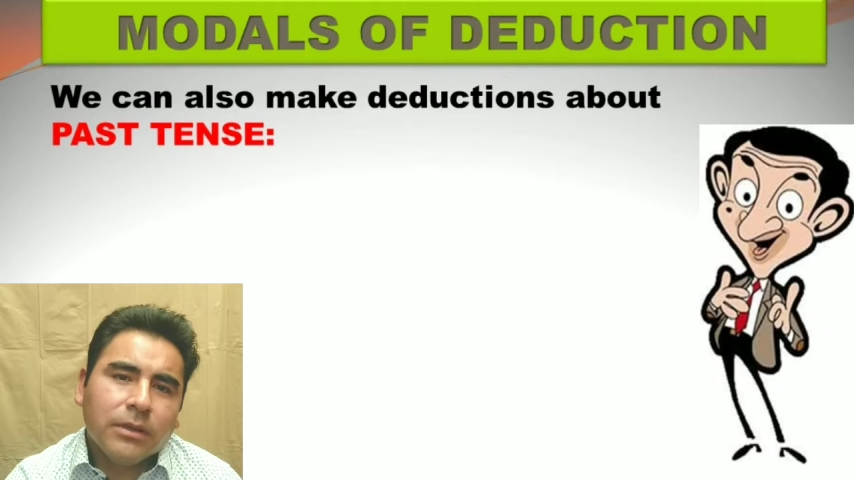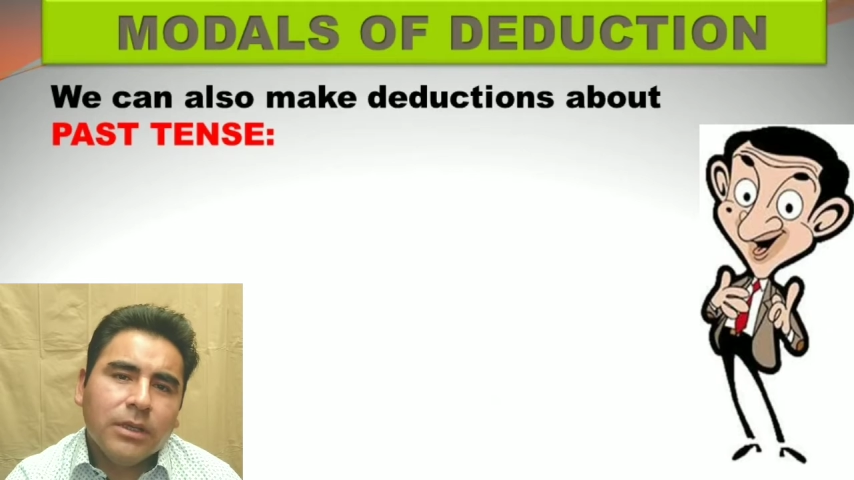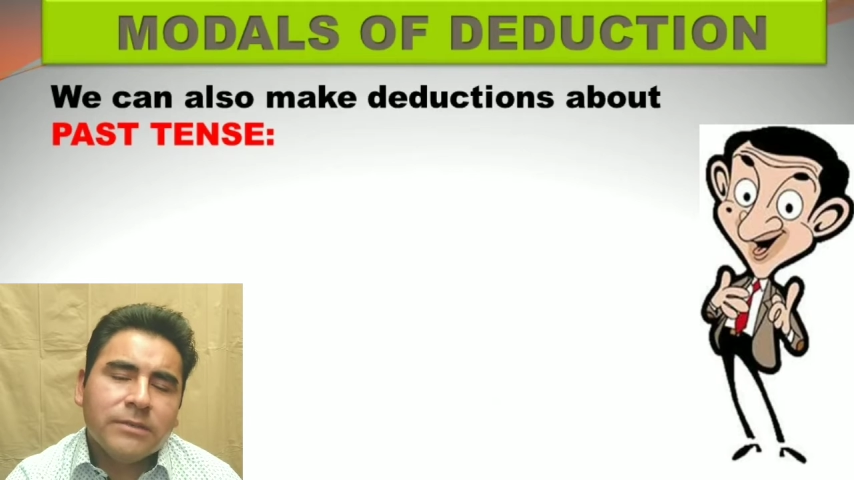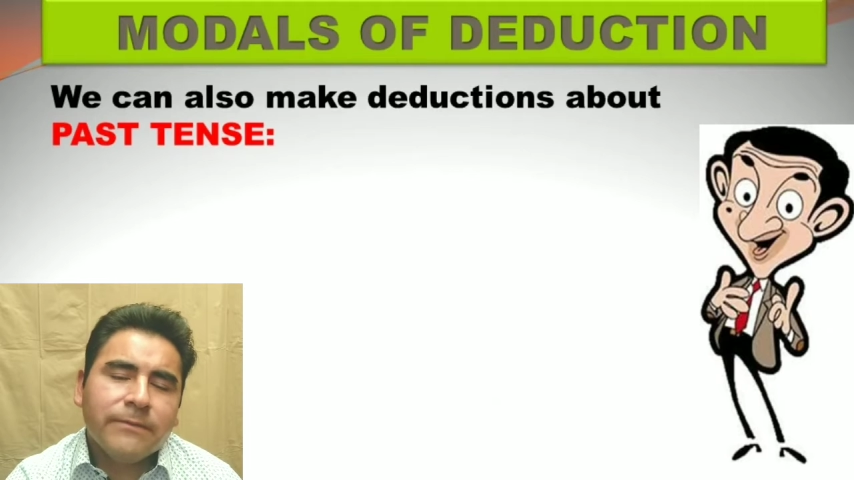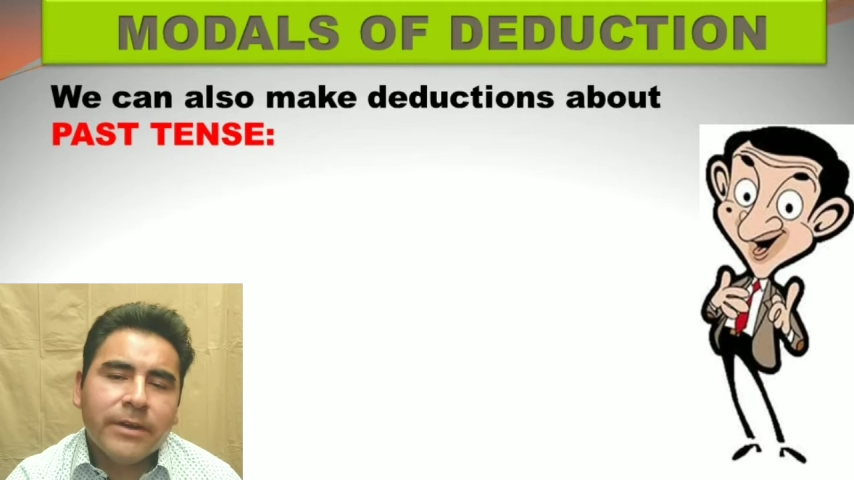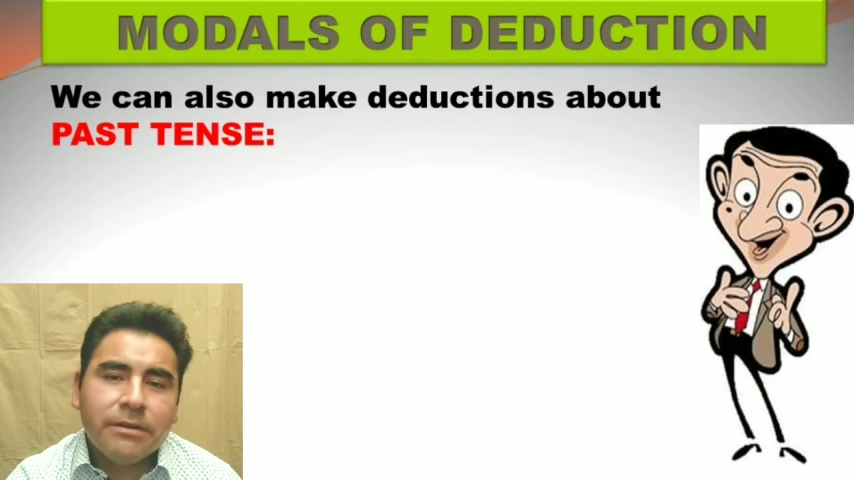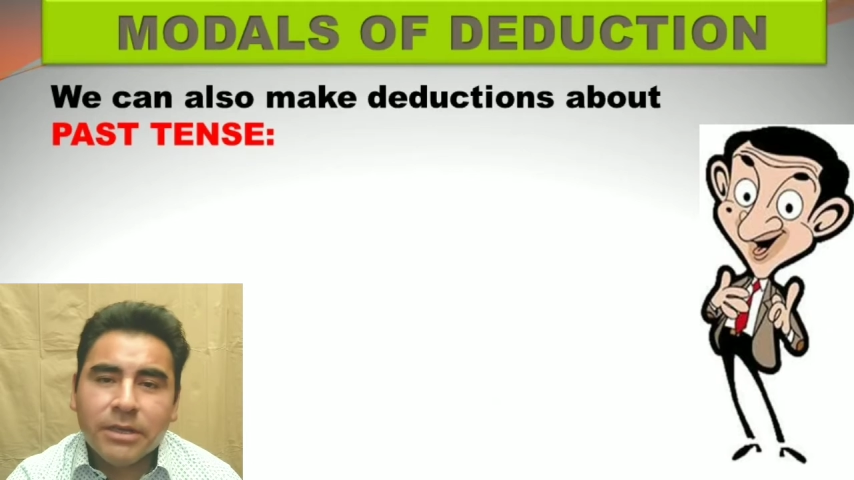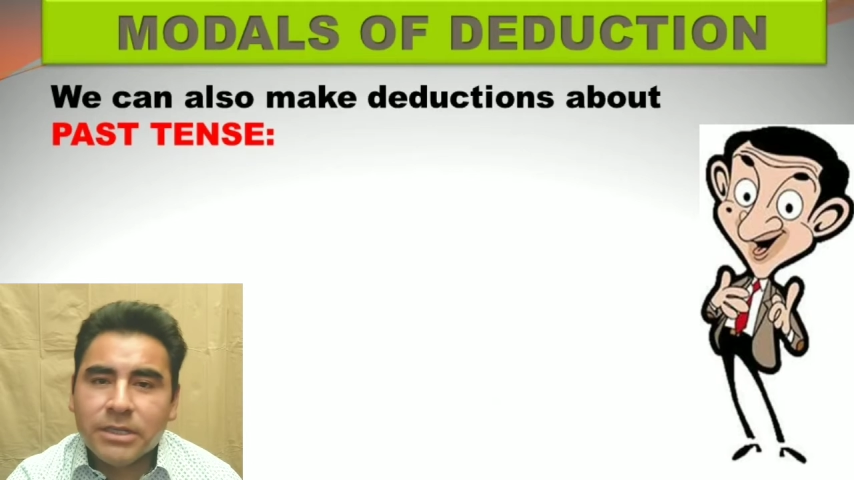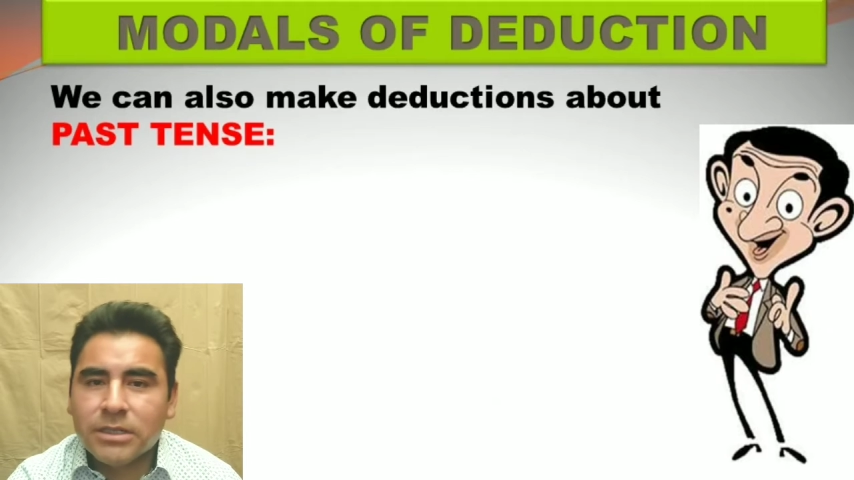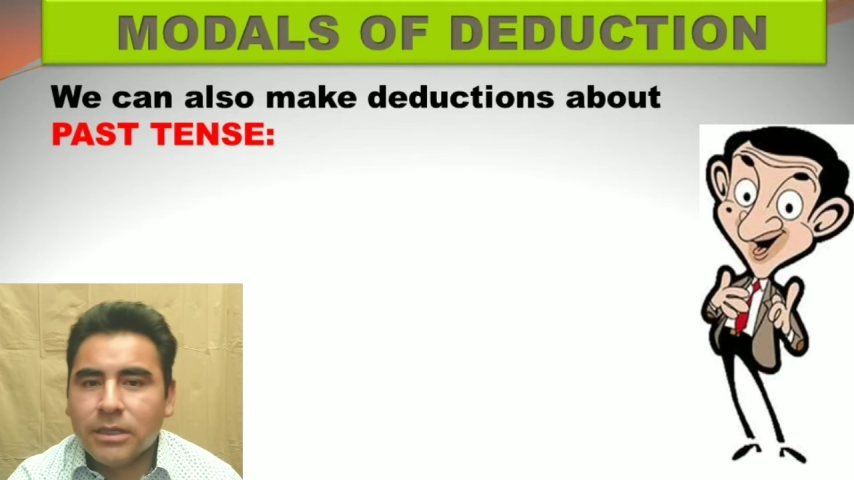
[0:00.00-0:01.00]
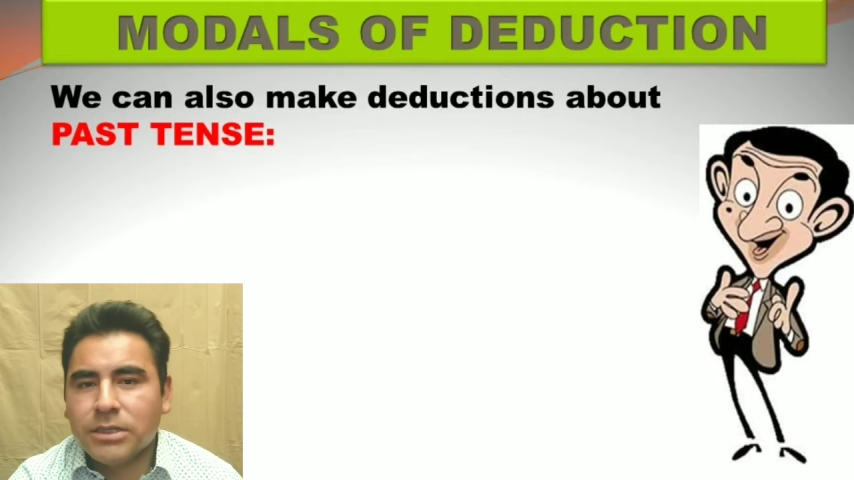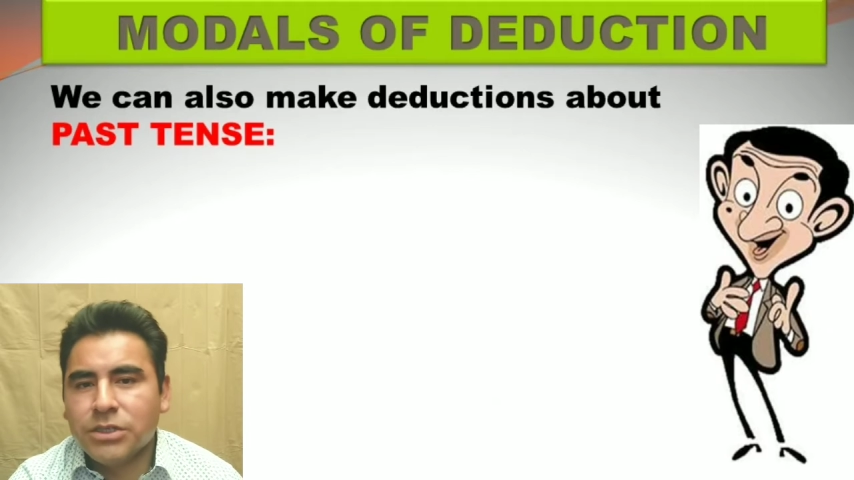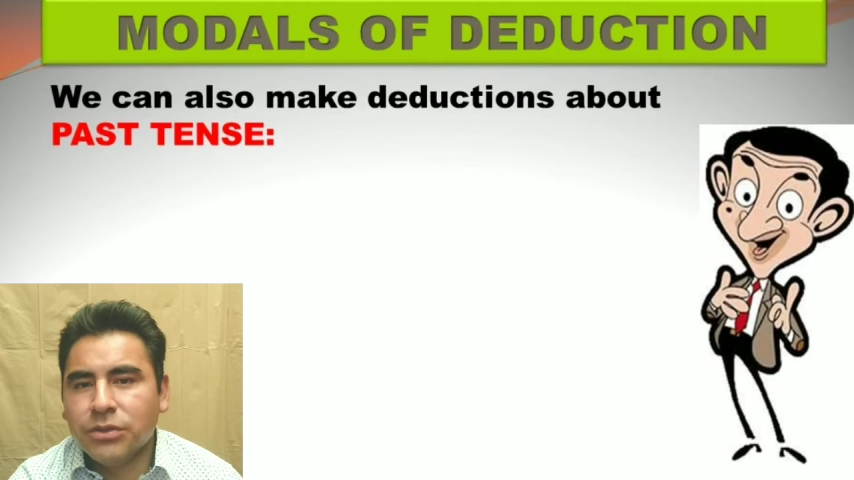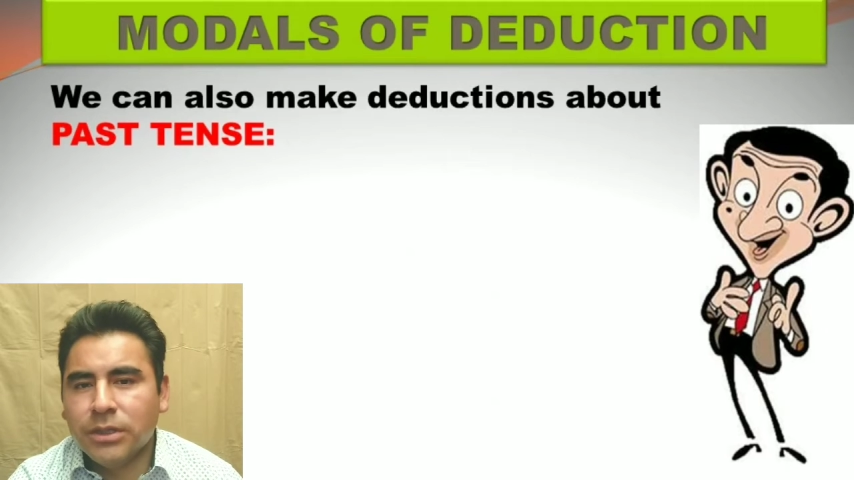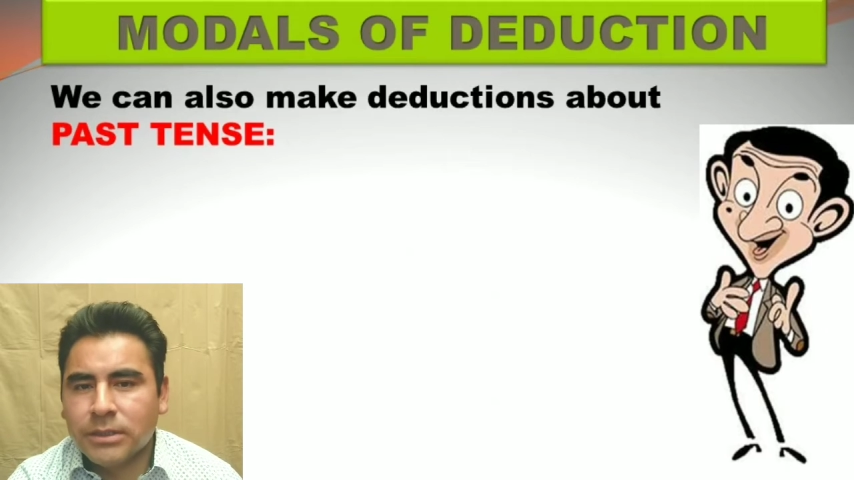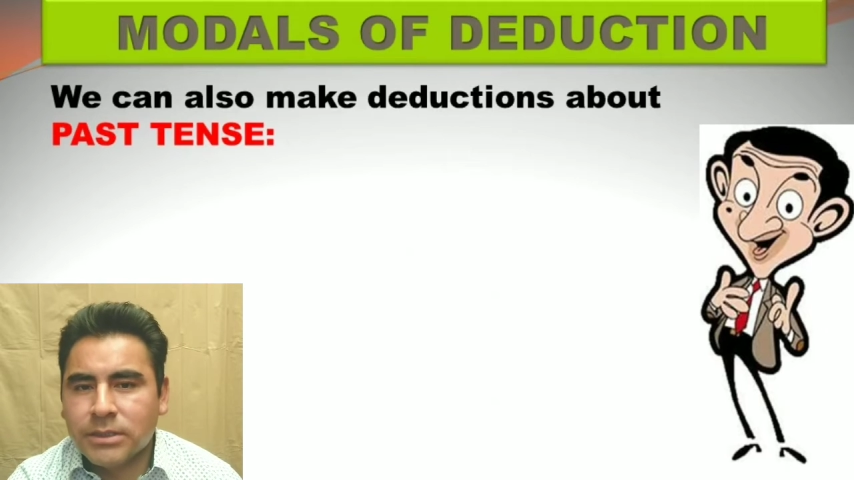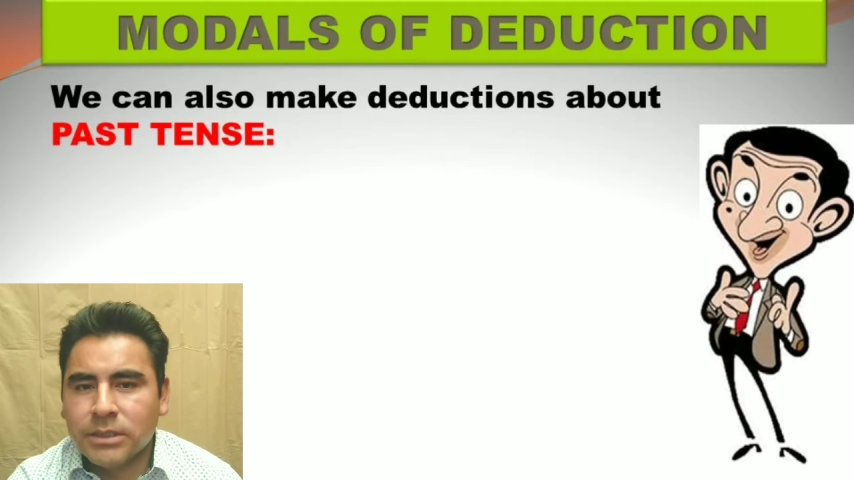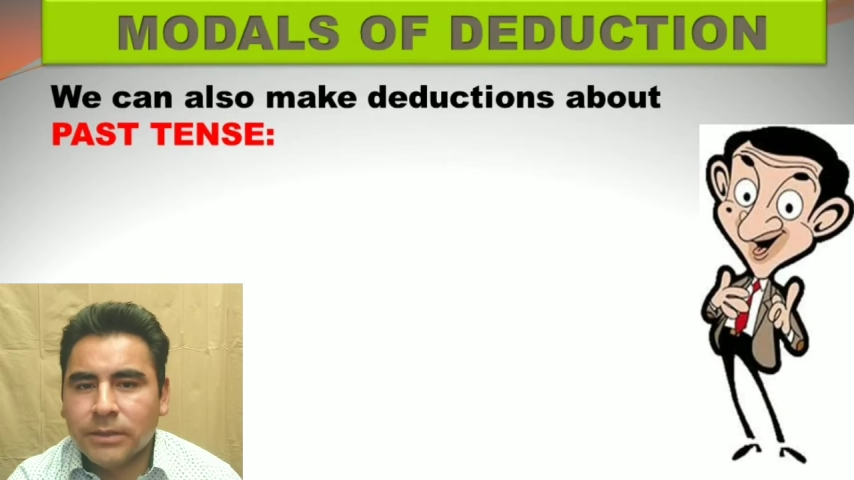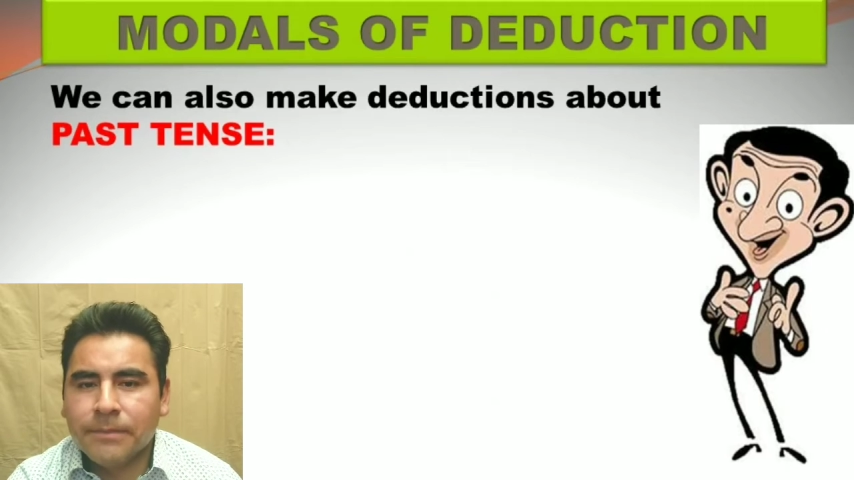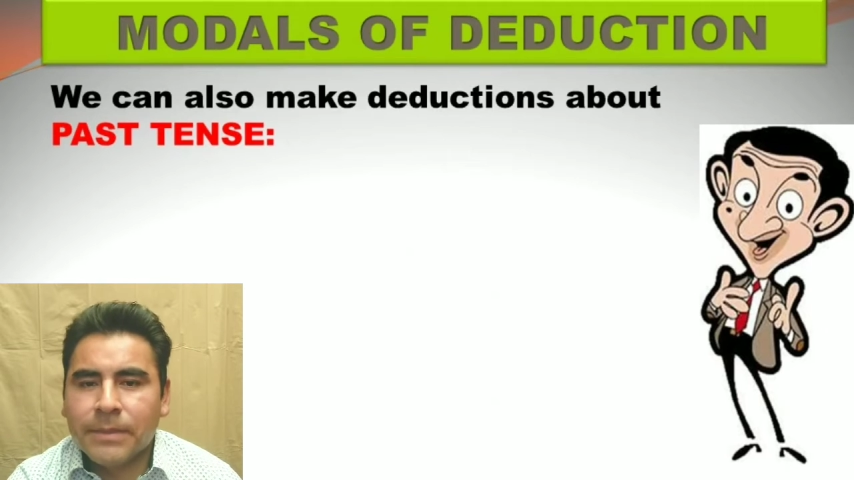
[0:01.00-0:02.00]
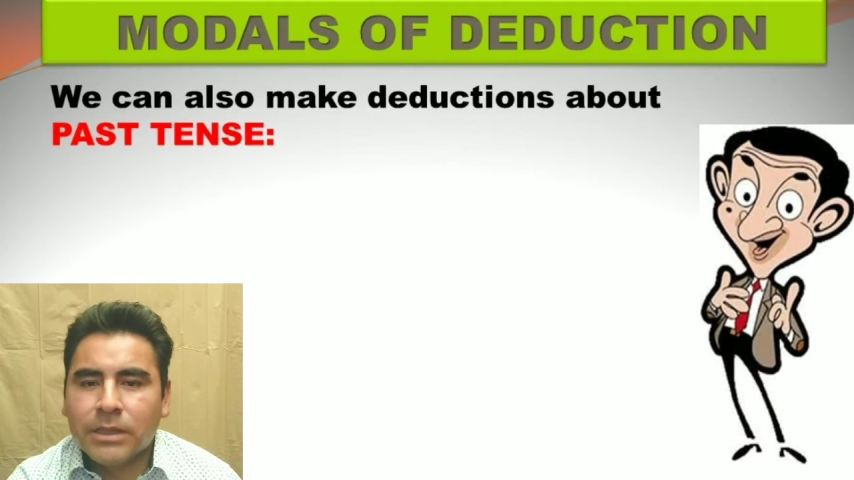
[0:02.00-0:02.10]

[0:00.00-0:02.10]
It's very easy, as you can see,